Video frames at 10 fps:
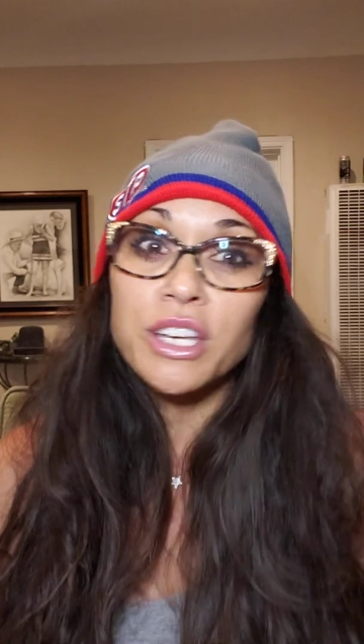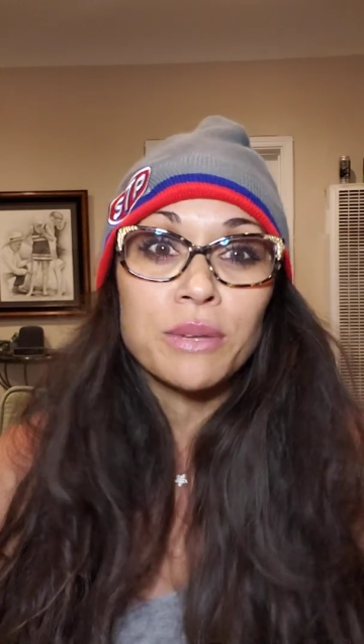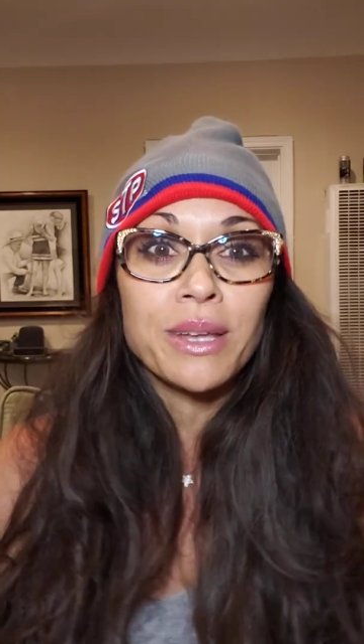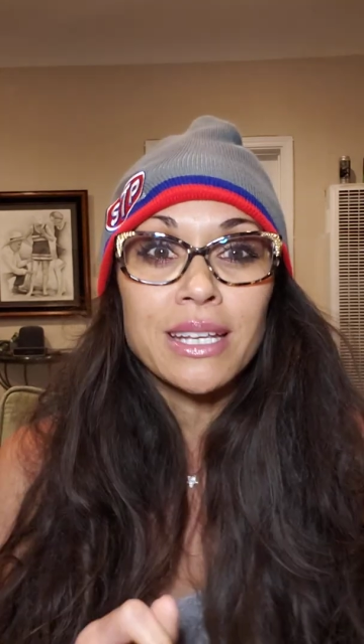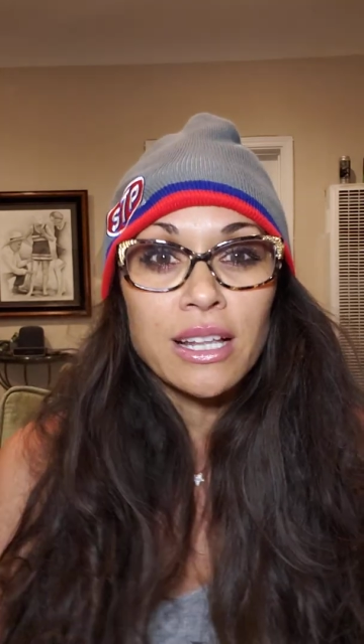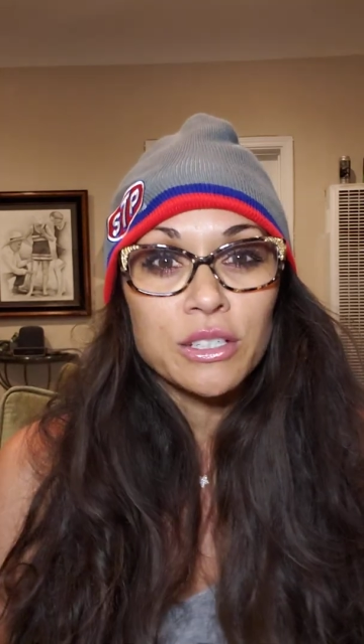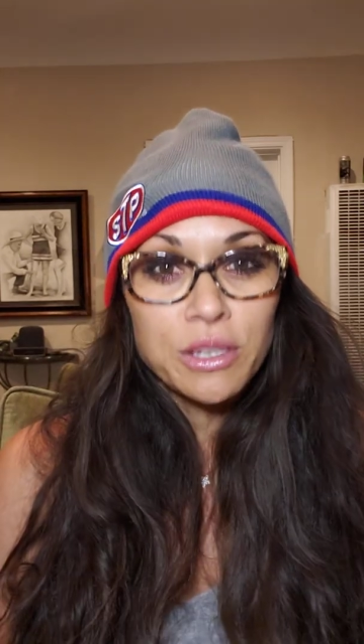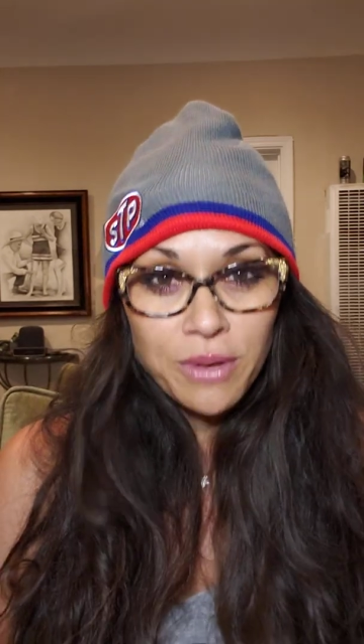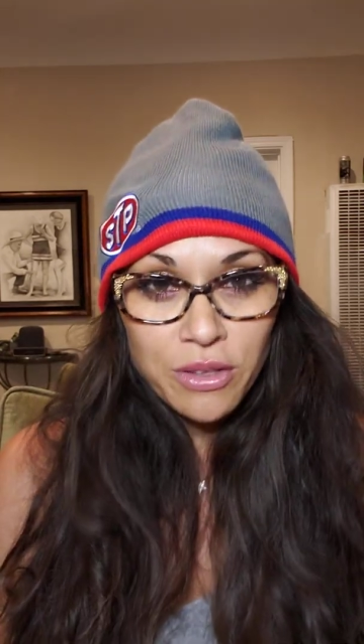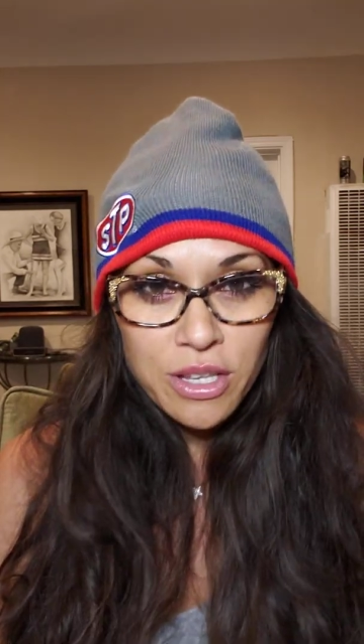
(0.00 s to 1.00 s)
It could have been a yellow
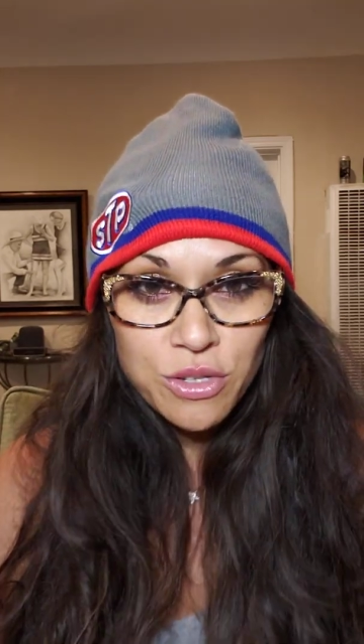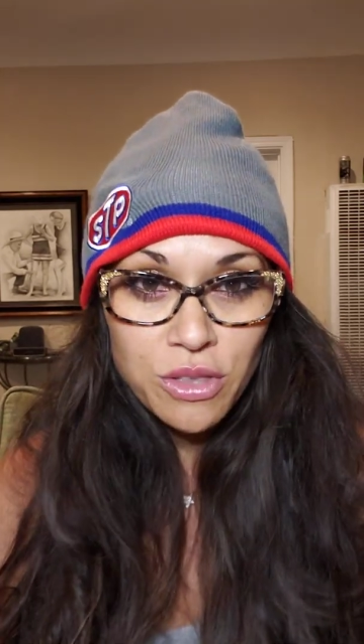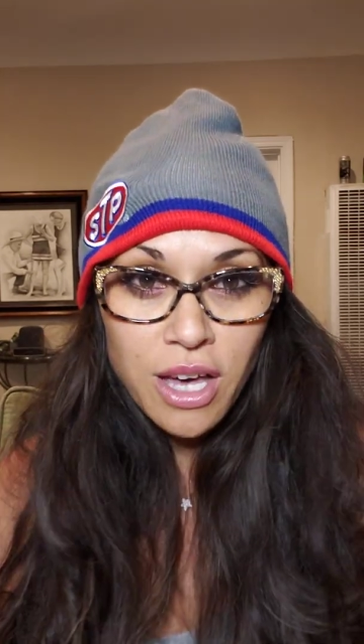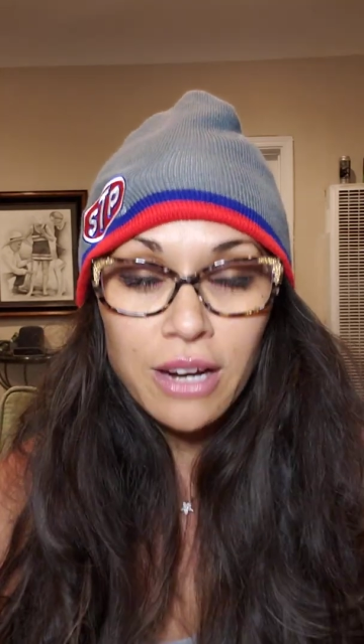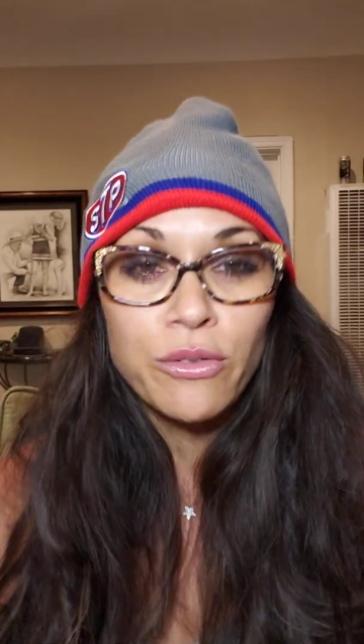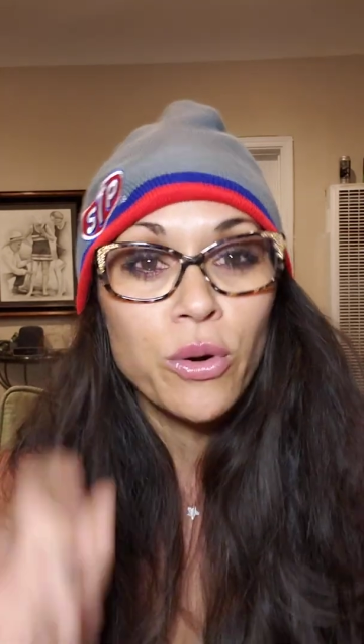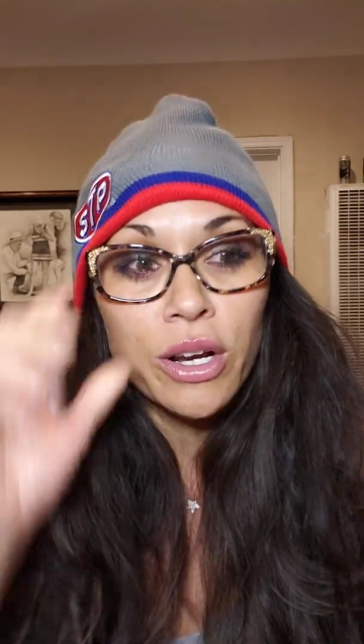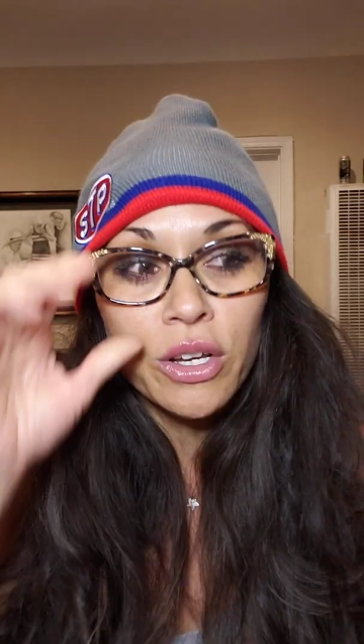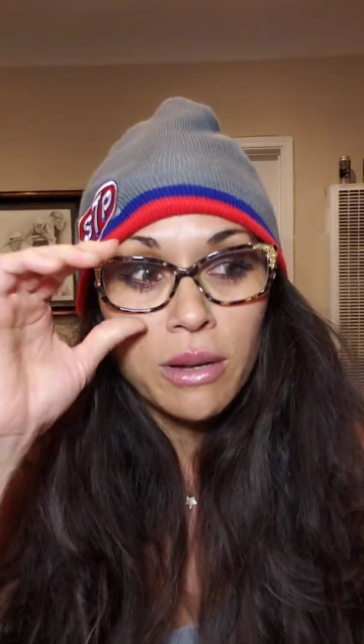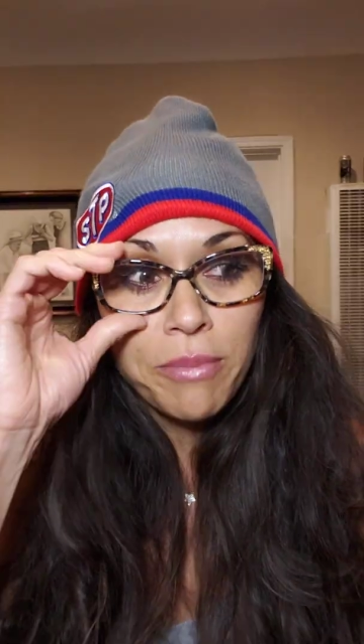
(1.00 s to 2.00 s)
tomato that you thought of, or
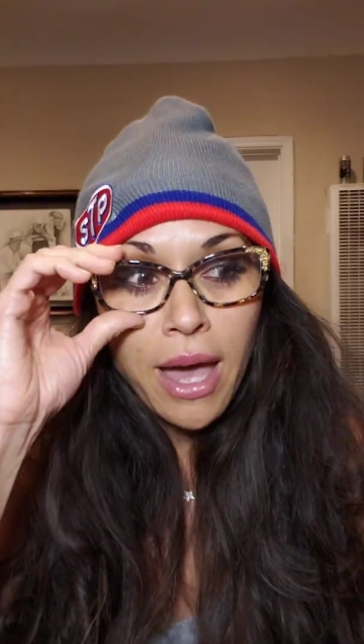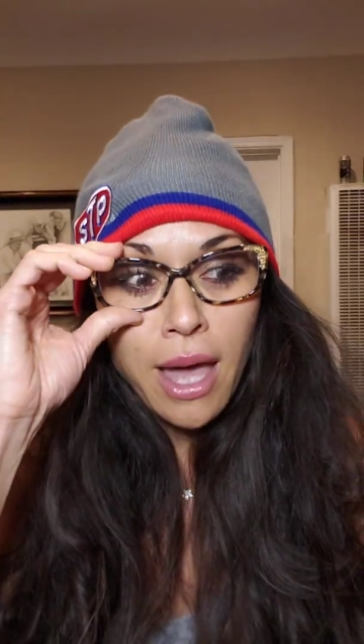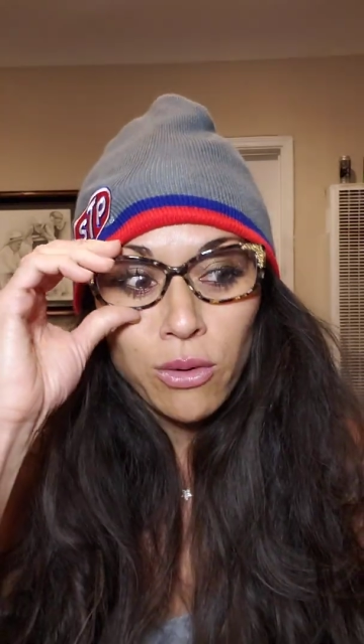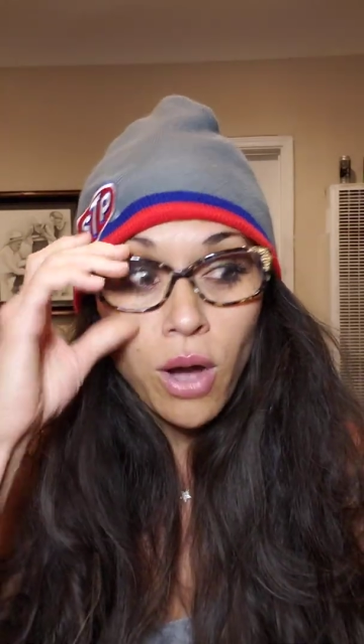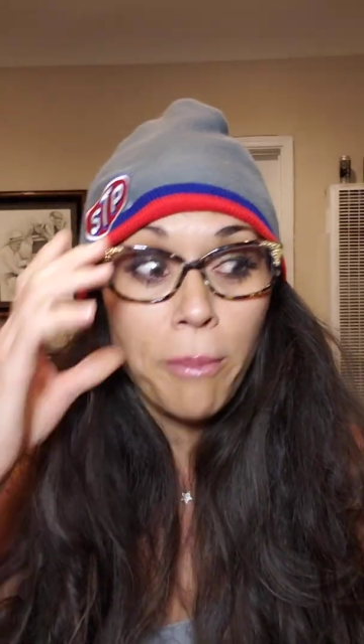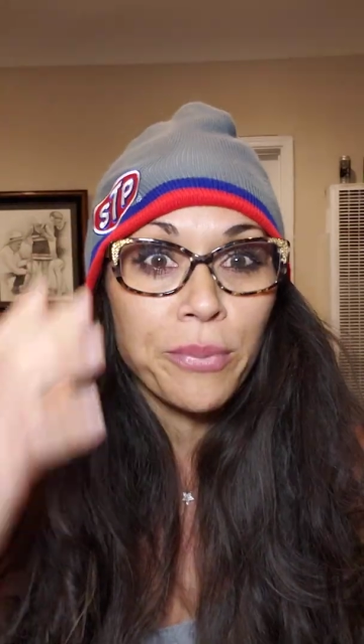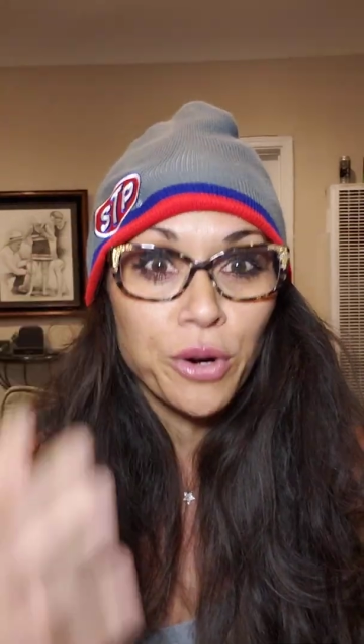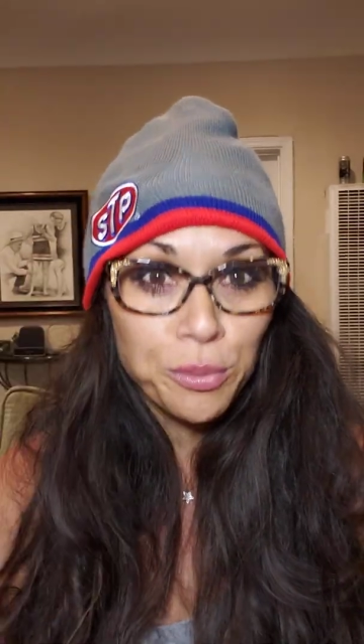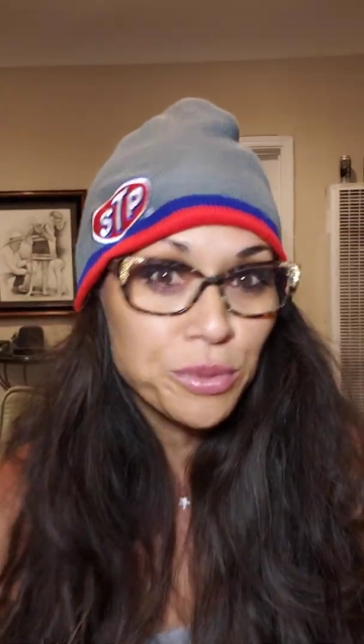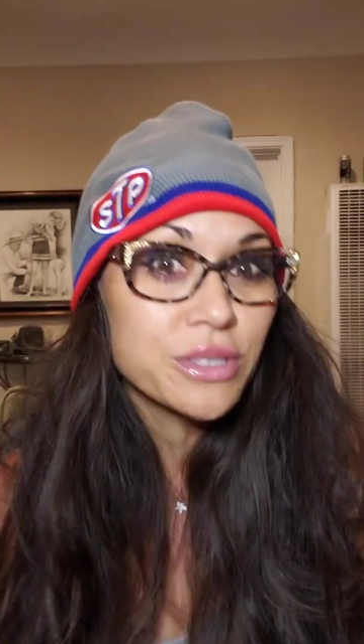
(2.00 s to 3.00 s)
it could have been a
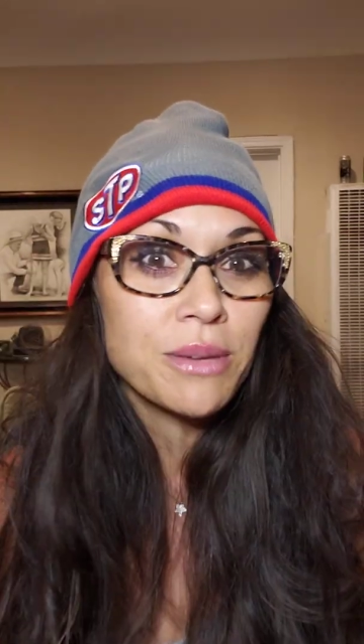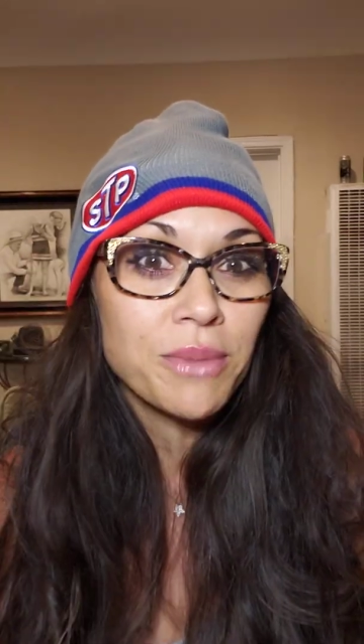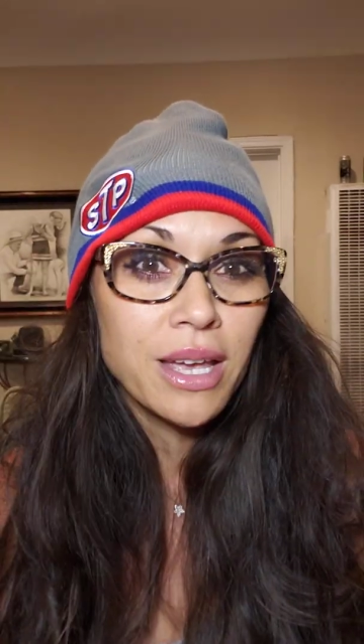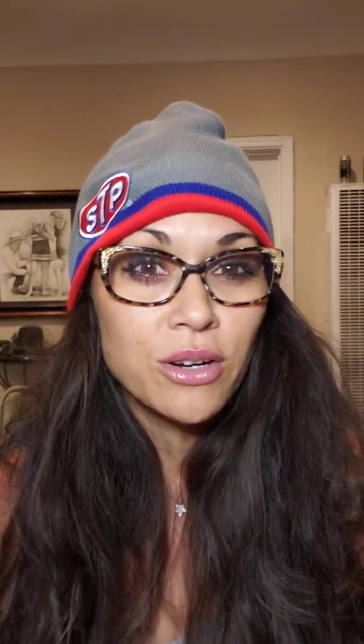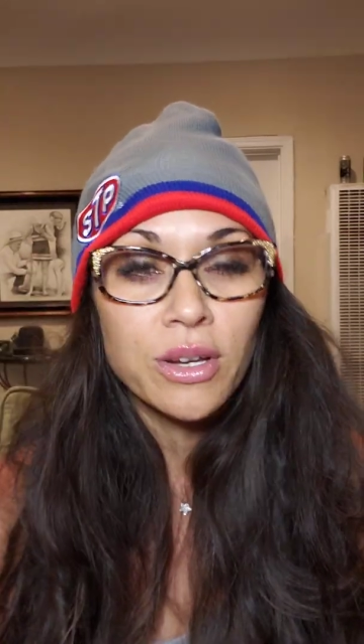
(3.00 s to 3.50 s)
purple tomato.